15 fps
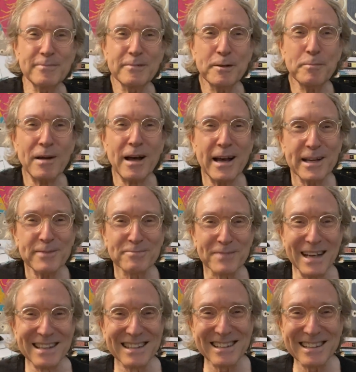goodbye,
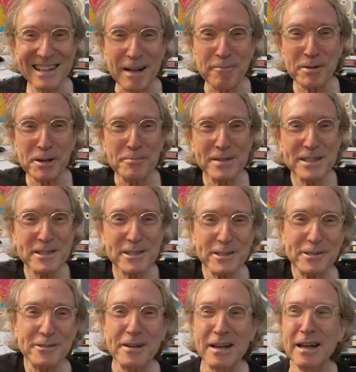I'm going to miss
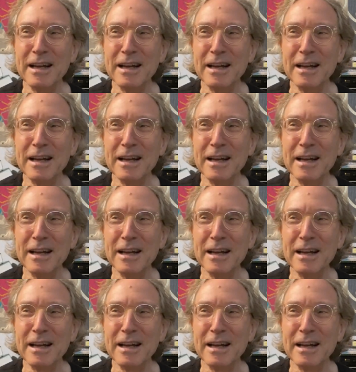you.